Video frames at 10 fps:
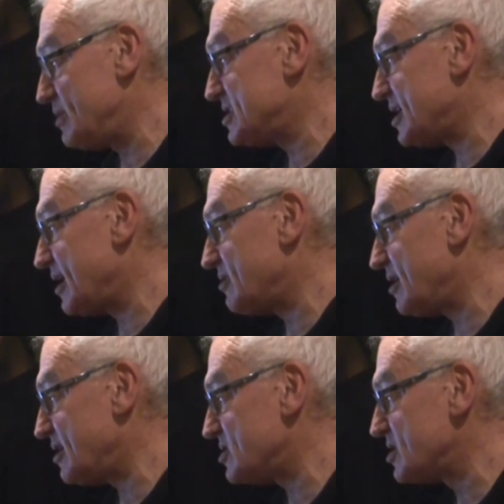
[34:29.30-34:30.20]
saying there
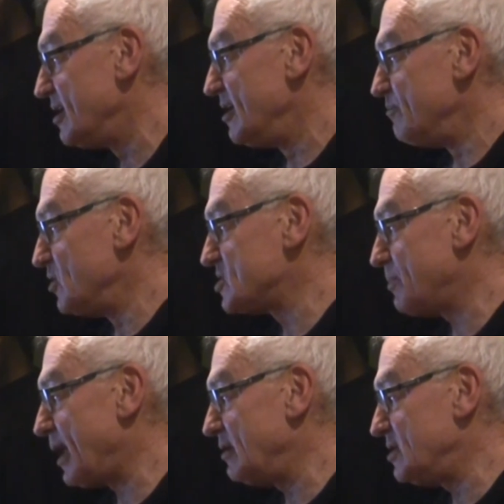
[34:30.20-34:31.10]
is
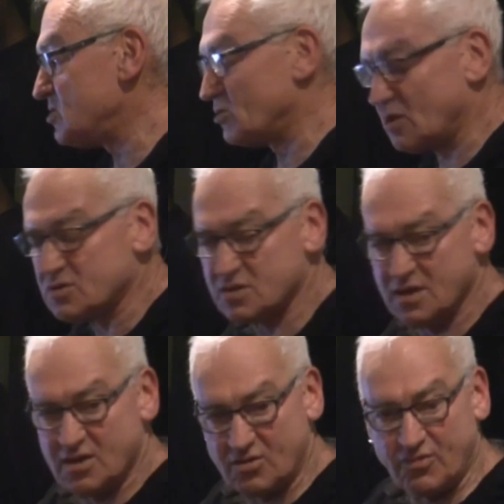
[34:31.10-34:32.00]
municipalities are not
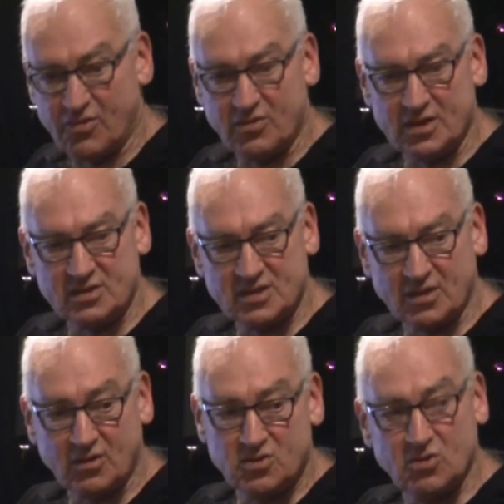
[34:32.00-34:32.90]
referees, they're
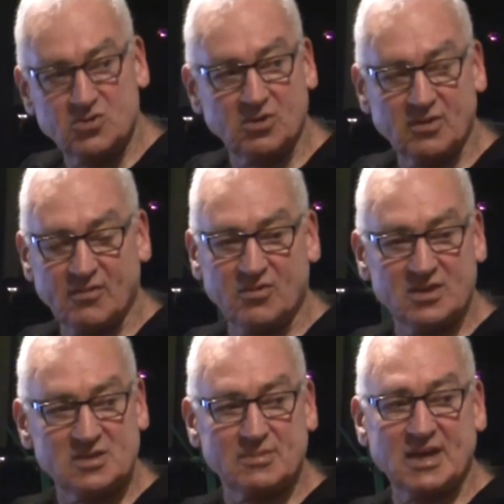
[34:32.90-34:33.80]
not neutral
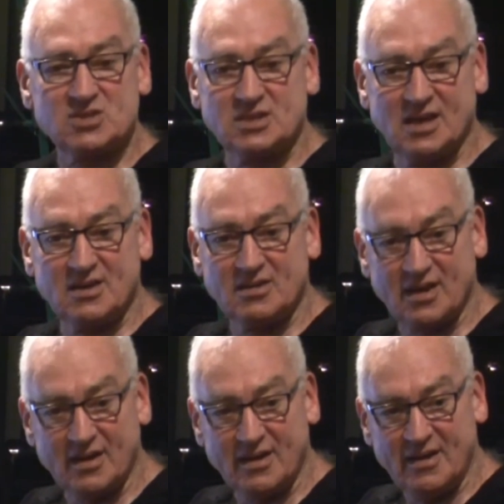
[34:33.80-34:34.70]
referees. They actually get in
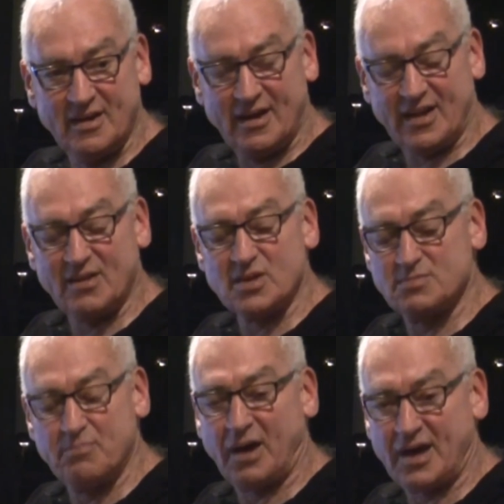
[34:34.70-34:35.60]
there and they must
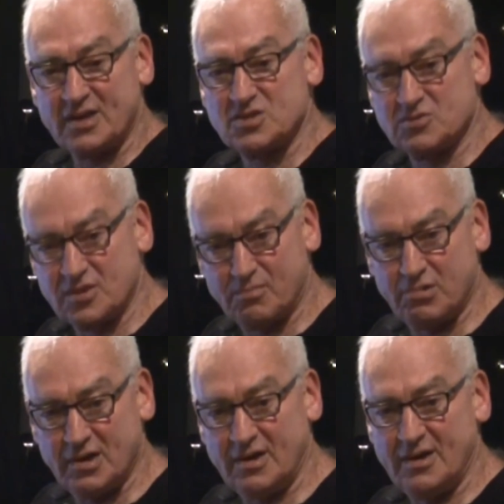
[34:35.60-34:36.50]
be biased to the
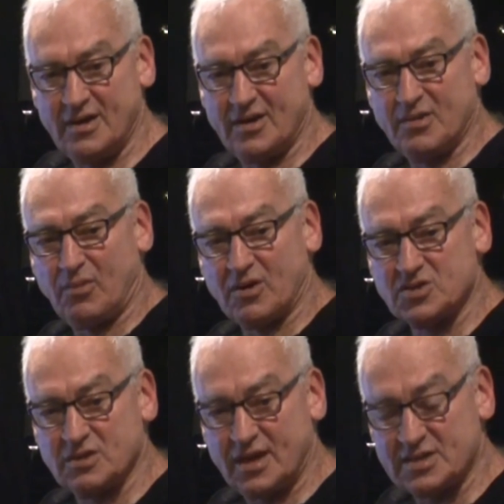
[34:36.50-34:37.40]
poor and the
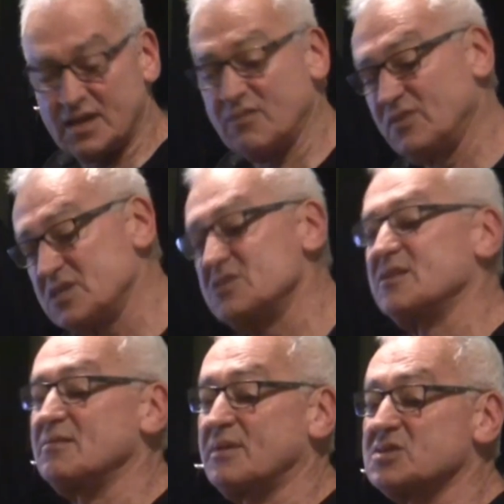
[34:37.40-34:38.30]
marginalized, and if
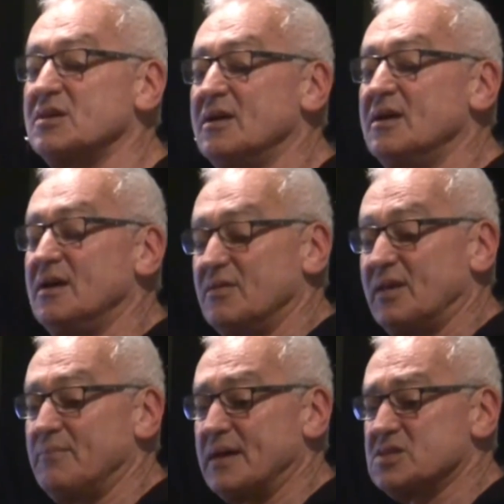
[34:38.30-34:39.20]
necessary
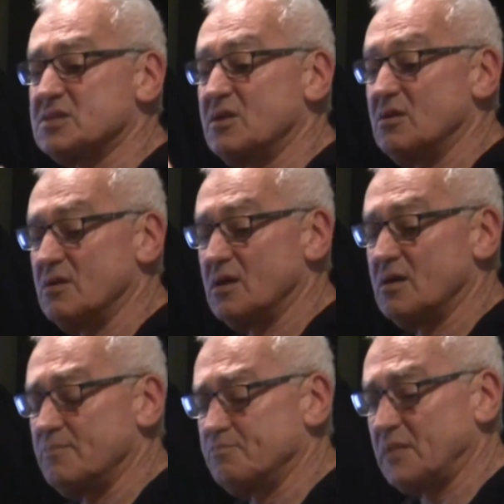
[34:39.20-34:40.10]
they must
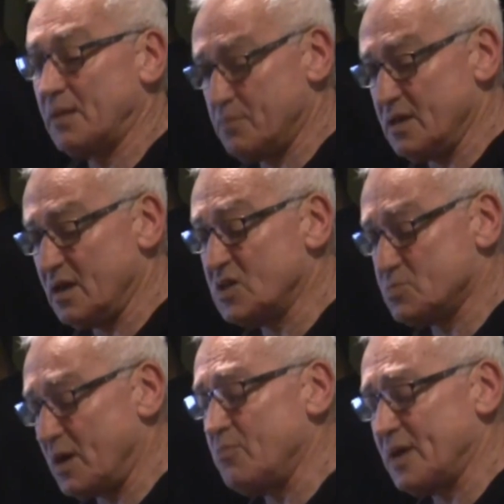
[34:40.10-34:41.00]

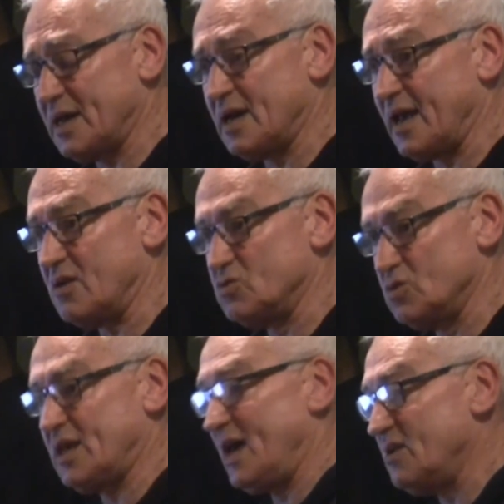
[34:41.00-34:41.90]
expropriate land. You
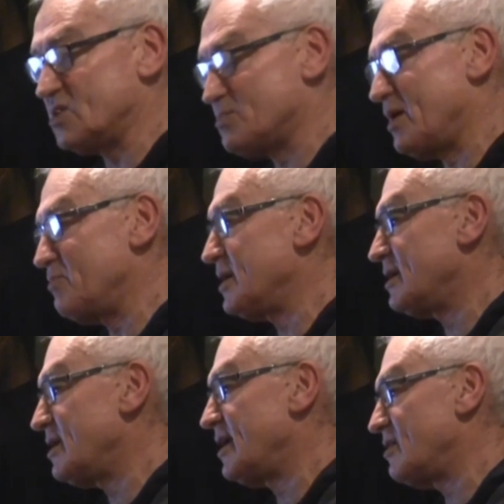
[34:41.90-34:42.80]
can
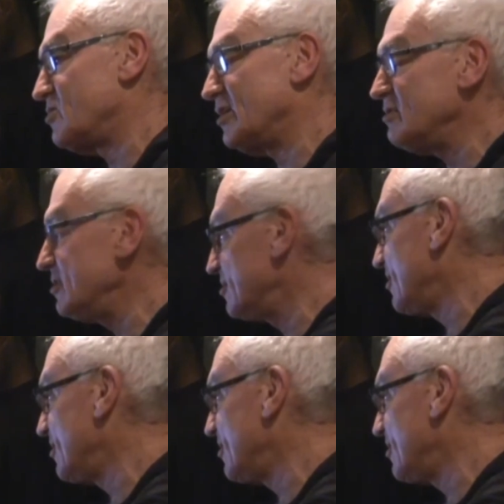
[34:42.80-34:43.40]
expropriate land, you don't need to